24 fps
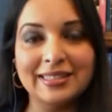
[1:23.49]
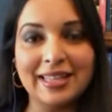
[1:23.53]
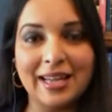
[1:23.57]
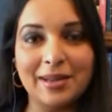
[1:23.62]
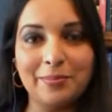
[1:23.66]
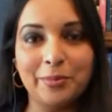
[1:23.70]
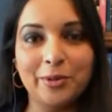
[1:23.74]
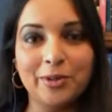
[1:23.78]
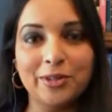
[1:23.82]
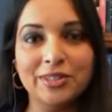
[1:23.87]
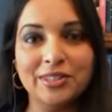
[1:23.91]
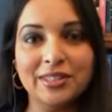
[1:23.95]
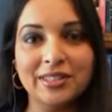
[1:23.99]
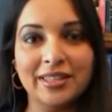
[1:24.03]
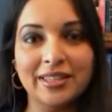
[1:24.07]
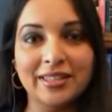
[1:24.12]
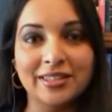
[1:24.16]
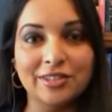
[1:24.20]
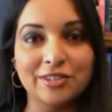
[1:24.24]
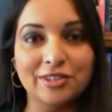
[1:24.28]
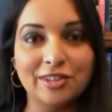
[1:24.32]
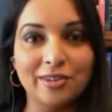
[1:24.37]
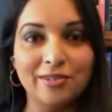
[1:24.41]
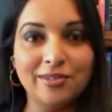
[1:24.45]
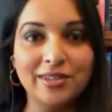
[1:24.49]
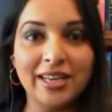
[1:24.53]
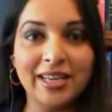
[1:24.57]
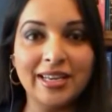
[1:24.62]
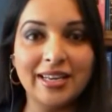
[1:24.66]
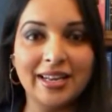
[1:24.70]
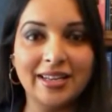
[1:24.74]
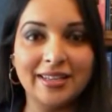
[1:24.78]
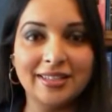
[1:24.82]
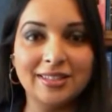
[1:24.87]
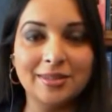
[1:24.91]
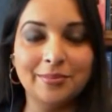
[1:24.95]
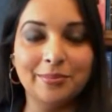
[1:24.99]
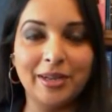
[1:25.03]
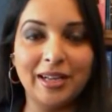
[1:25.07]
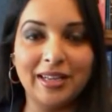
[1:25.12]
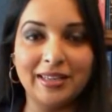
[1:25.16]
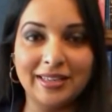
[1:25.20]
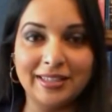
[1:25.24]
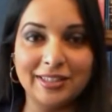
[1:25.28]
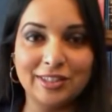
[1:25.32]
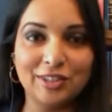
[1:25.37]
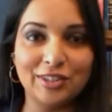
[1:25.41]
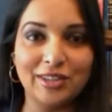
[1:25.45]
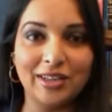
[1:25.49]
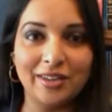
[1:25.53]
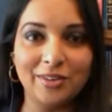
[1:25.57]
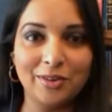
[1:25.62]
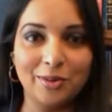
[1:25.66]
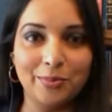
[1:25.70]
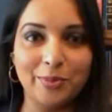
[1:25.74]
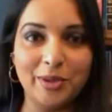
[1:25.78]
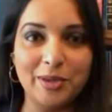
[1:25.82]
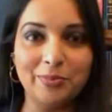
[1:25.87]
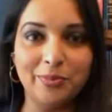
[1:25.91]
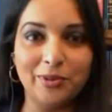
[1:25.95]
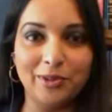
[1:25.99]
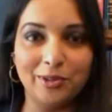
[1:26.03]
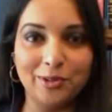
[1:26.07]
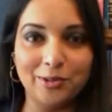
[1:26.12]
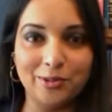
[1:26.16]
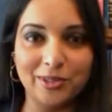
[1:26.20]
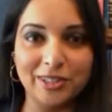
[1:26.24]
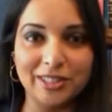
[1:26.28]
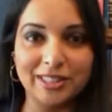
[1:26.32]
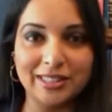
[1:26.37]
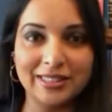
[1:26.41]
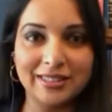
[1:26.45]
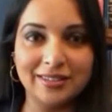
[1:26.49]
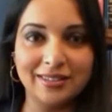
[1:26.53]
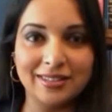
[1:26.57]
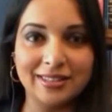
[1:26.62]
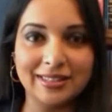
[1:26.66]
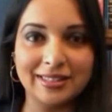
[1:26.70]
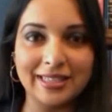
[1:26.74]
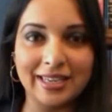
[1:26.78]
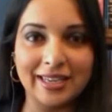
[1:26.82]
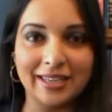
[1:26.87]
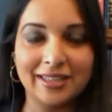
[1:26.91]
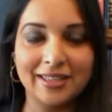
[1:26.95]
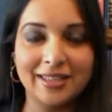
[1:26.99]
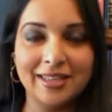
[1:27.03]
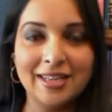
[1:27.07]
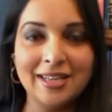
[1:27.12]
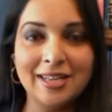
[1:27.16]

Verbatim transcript: that person can donate antibodies to other people who are still sick.